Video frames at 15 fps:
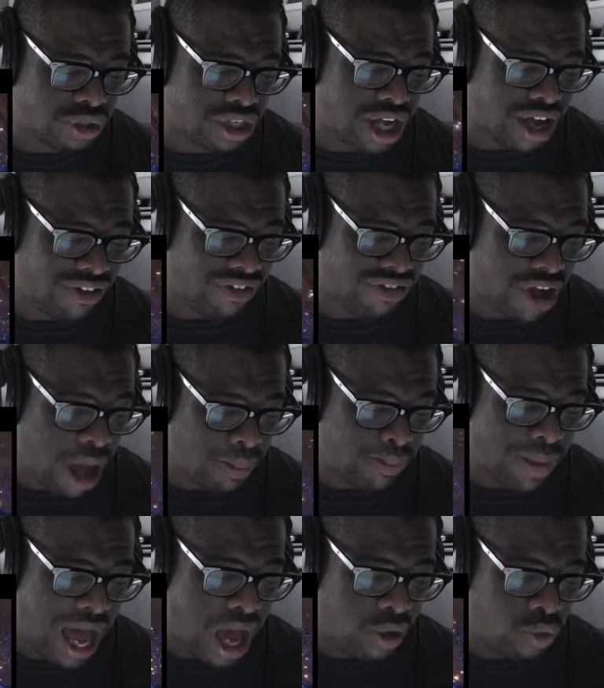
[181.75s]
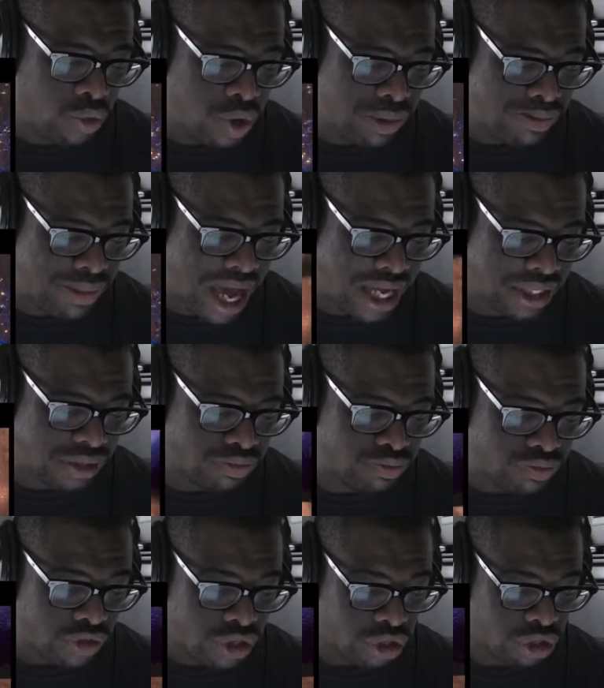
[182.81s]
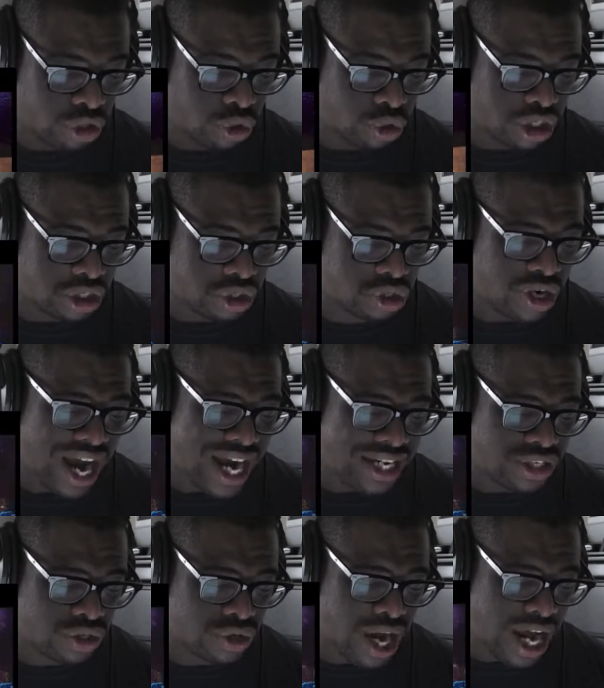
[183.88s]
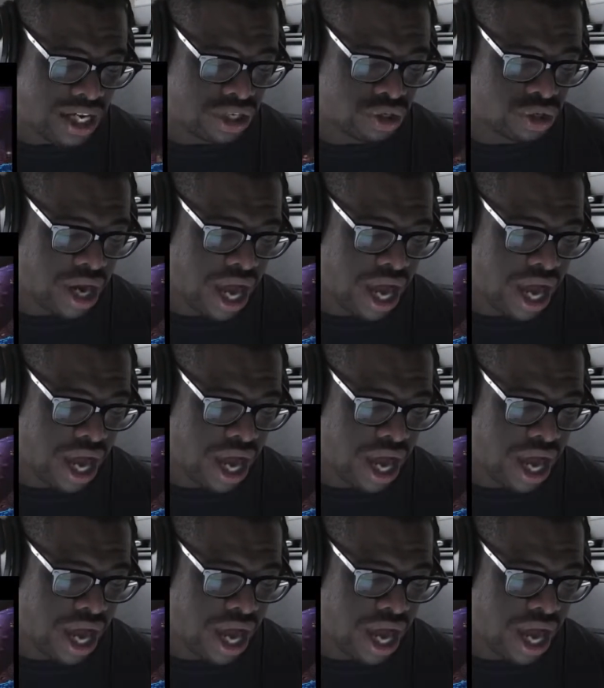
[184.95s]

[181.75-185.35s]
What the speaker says: too tough, my women. You can try, try,